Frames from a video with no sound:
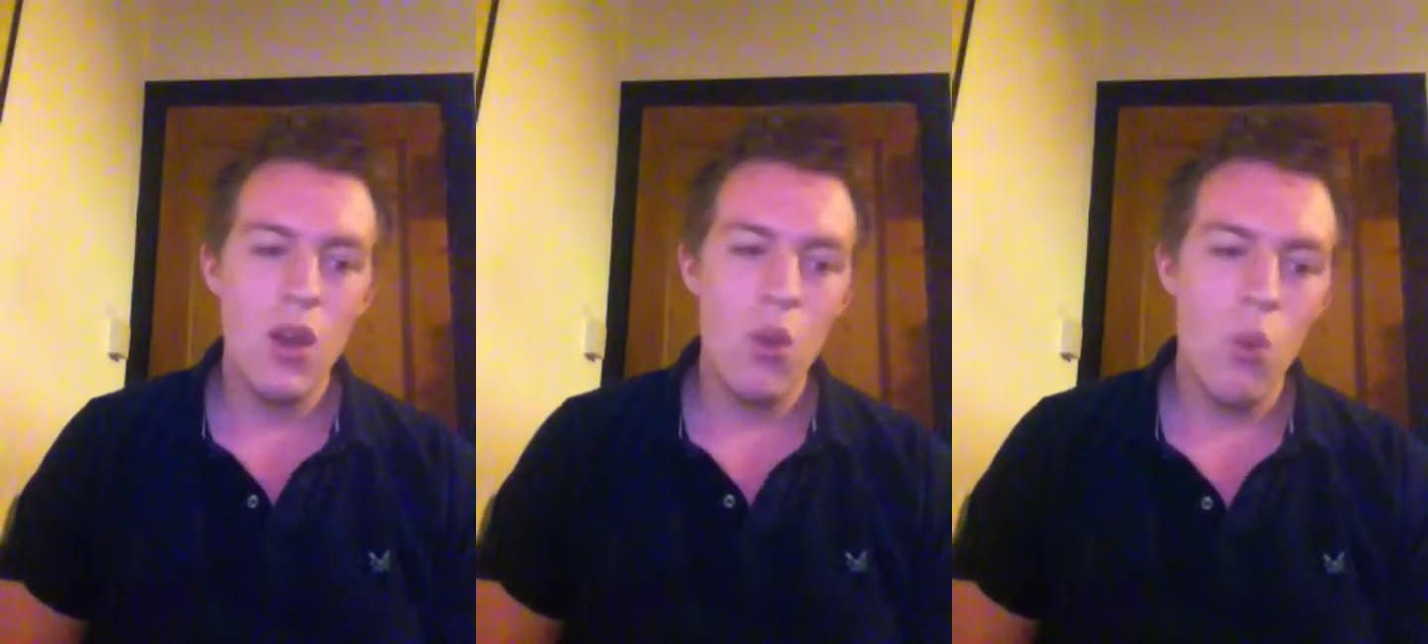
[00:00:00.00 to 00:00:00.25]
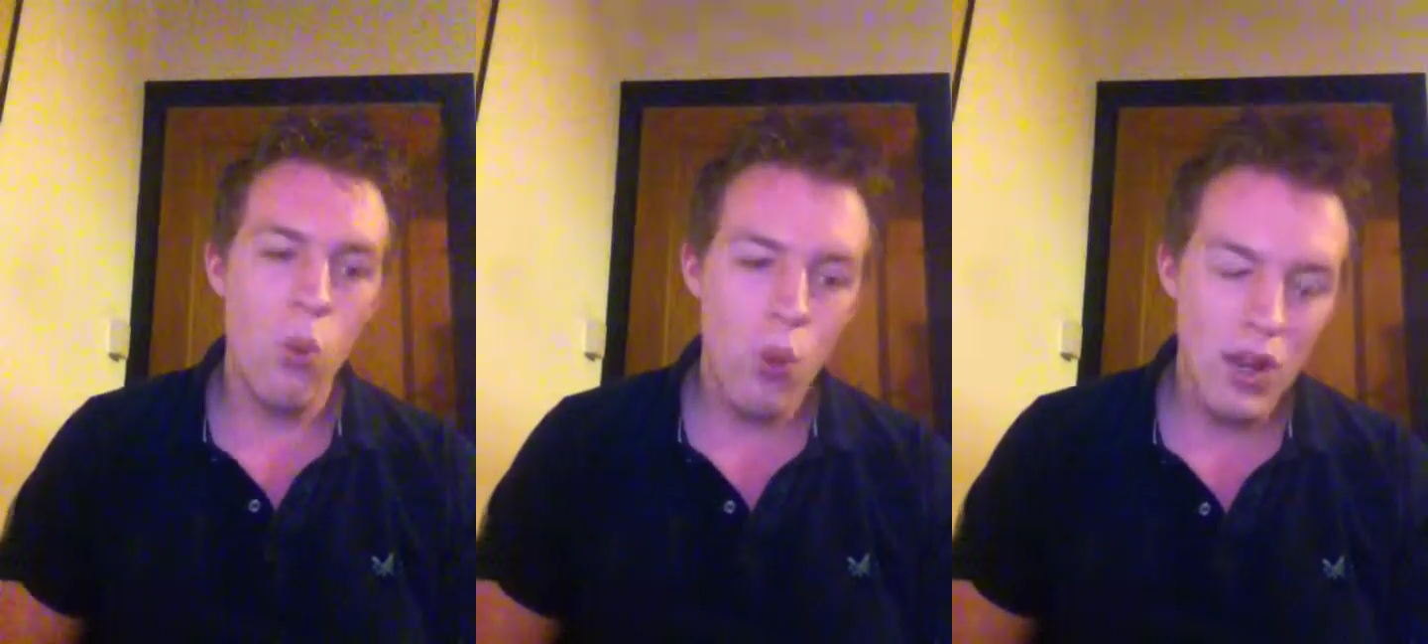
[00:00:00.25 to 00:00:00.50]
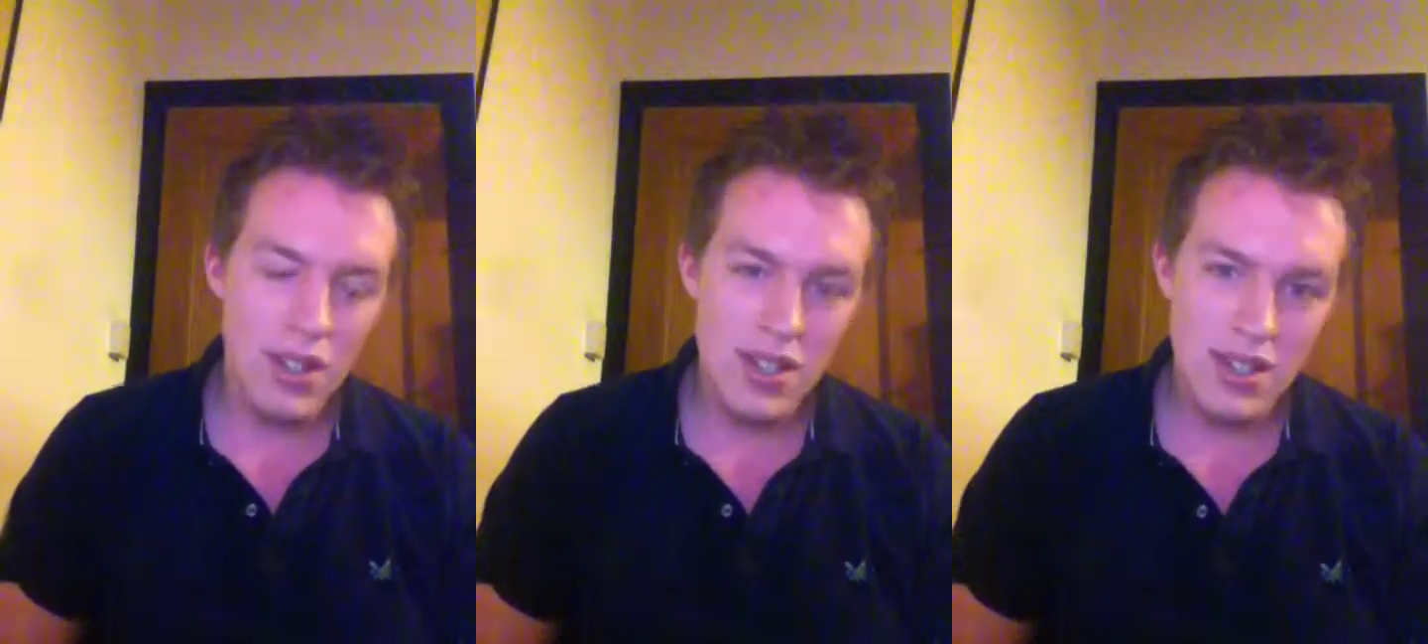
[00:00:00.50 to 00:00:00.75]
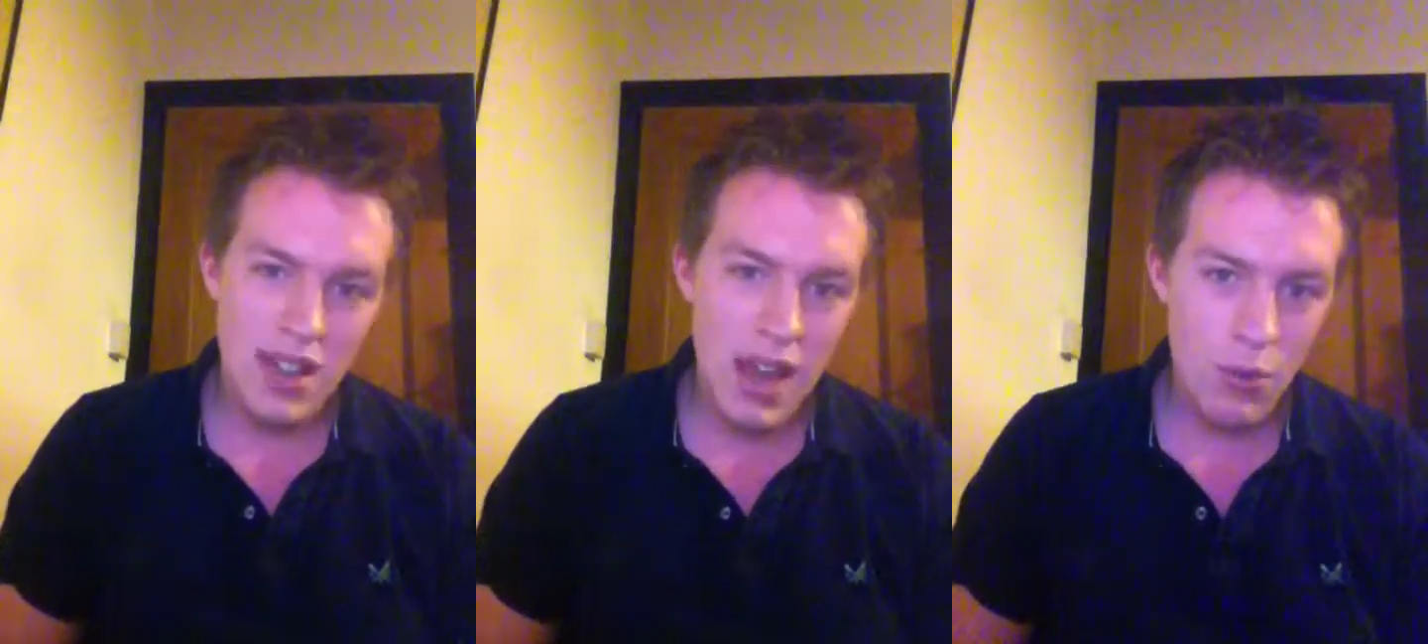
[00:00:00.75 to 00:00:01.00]

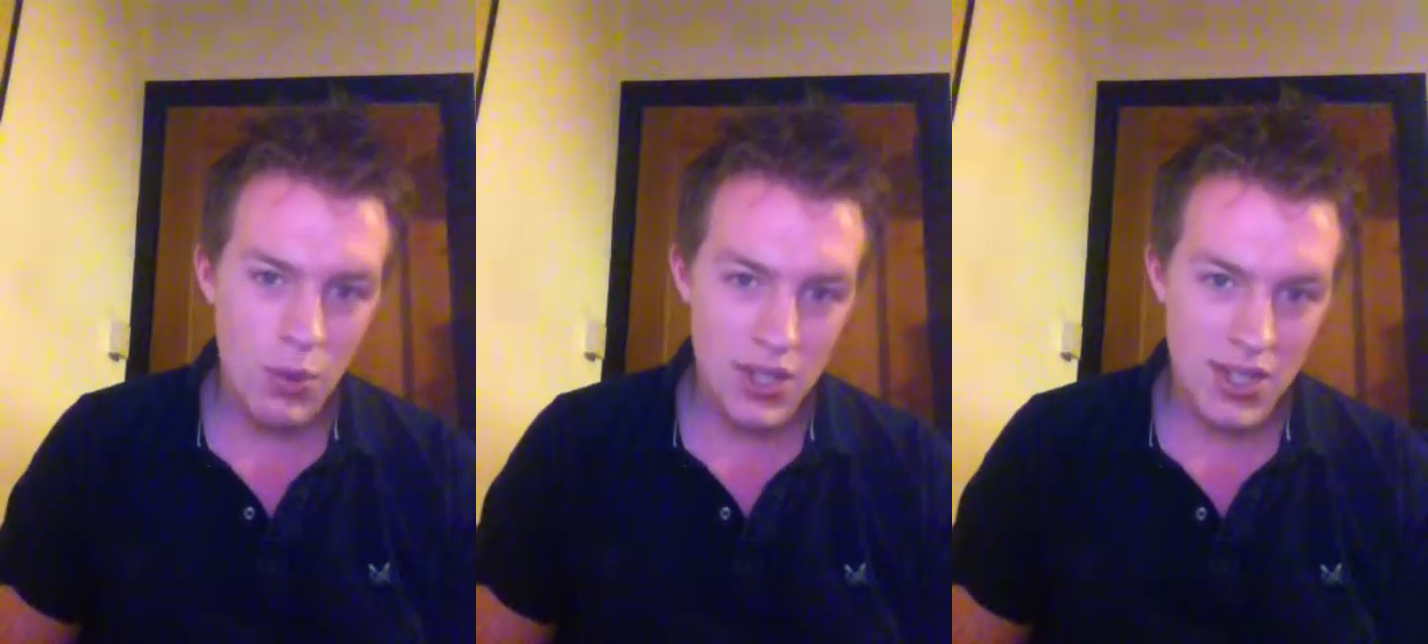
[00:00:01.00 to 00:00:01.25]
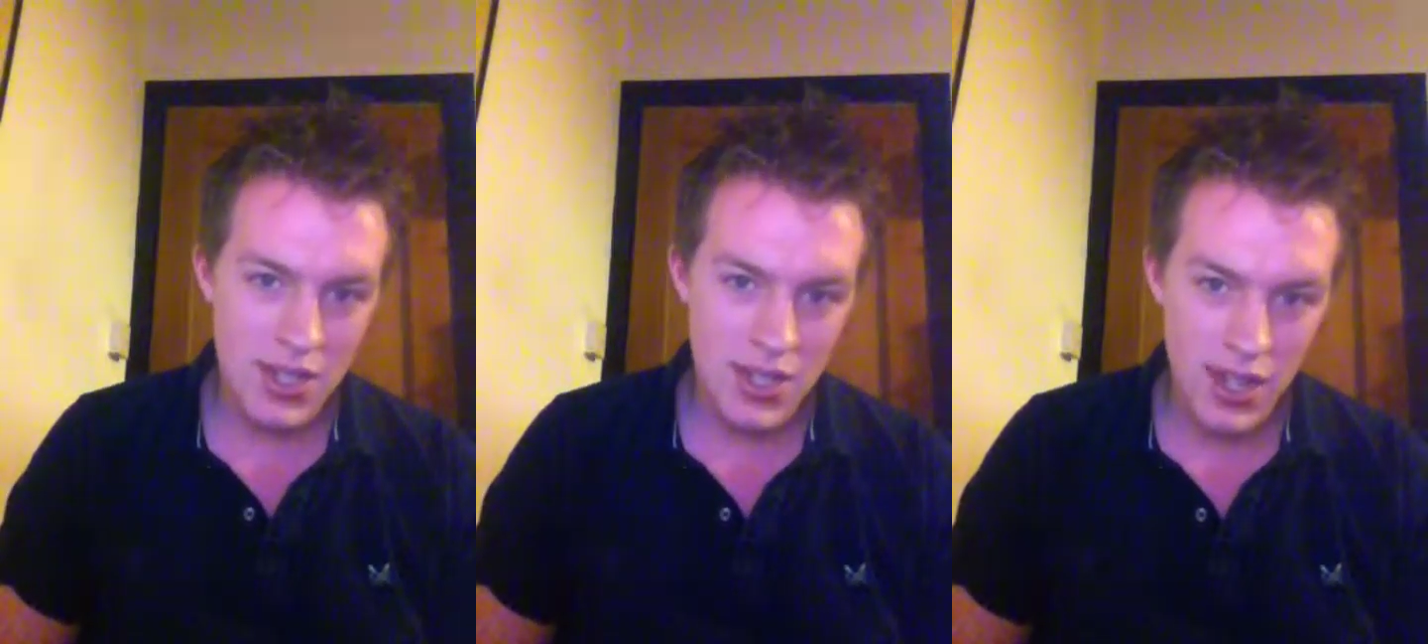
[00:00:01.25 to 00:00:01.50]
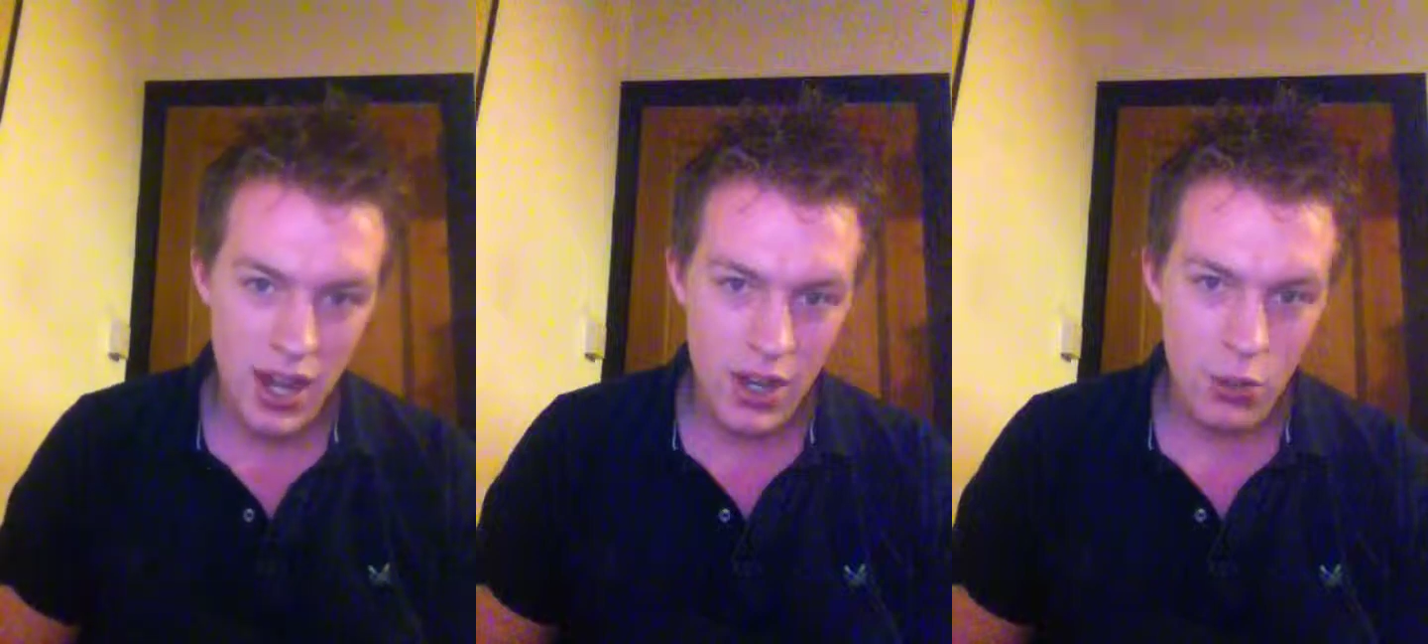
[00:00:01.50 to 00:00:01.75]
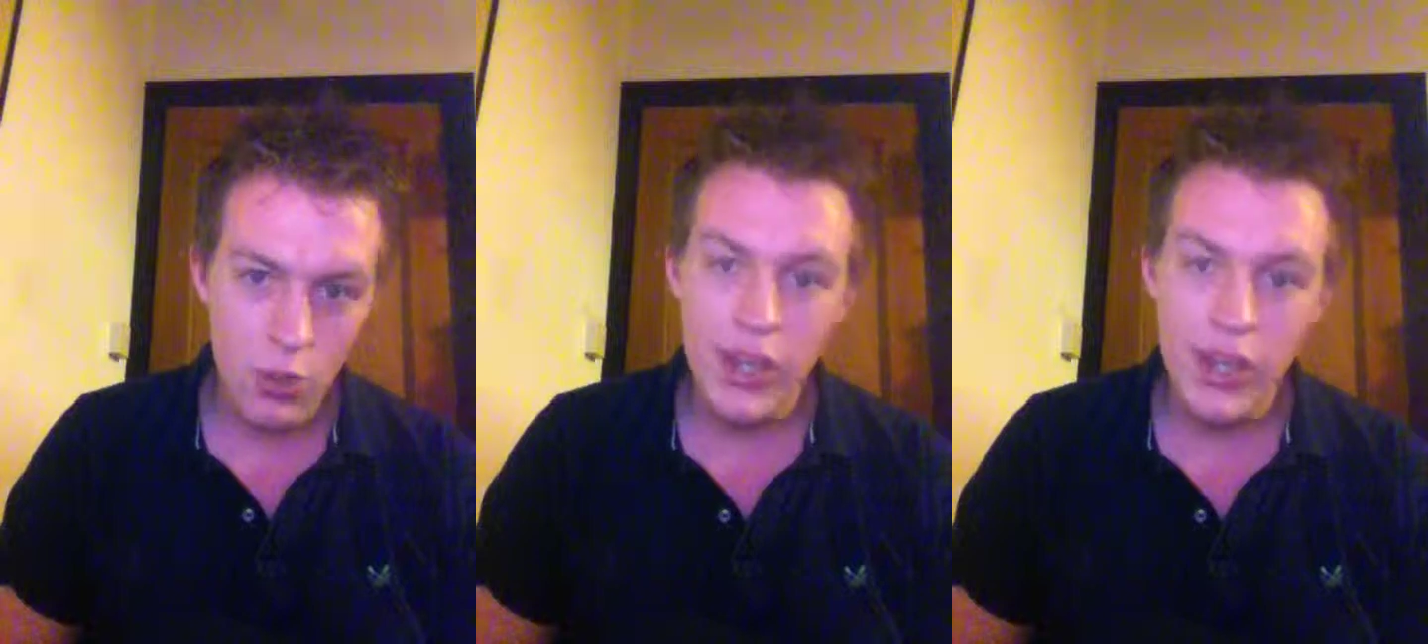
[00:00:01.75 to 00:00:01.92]
Once that was done,